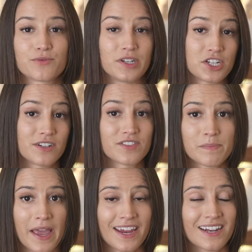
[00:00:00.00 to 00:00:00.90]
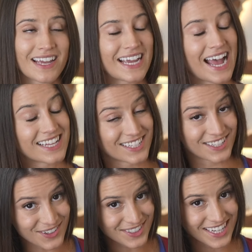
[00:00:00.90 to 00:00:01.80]
region of Spain,
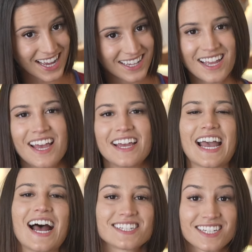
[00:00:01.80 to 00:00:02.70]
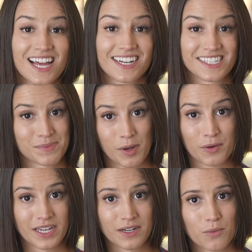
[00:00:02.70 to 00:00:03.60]
Catalonia, Catalan is
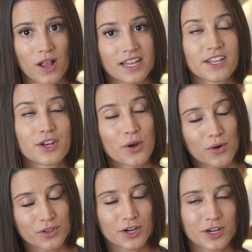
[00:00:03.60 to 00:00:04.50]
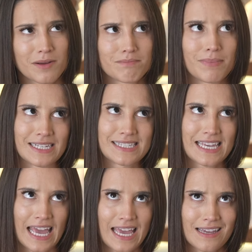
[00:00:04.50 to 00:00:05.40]
spoken, while in the northern Basque,
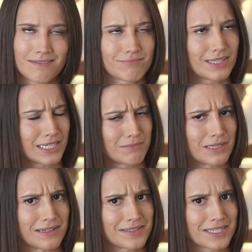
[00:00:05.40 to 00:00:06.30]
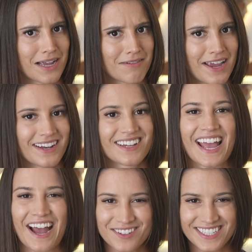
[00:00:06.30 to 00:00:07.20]
I think I'm pronouncing that right,
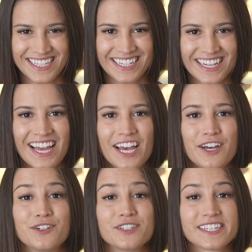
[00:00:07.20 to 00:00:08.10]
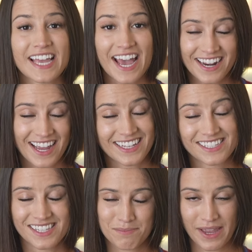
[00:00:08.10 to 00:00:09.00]
county, Euskera
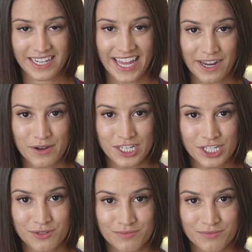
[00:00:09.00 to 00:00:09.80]
is the main language.